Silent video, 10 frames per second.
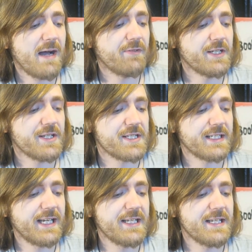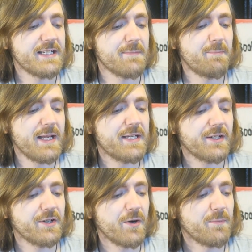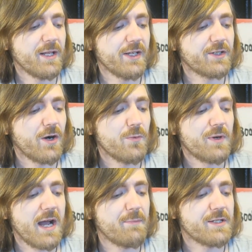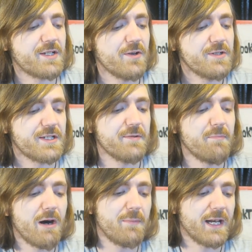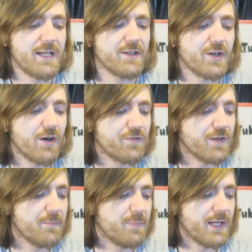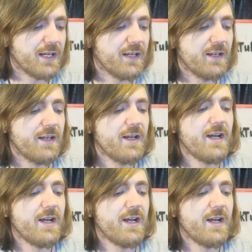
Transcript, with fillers: and pavenders and kidneys and bacon and omelette and cold ham and toast and marmalade and coffee and beer.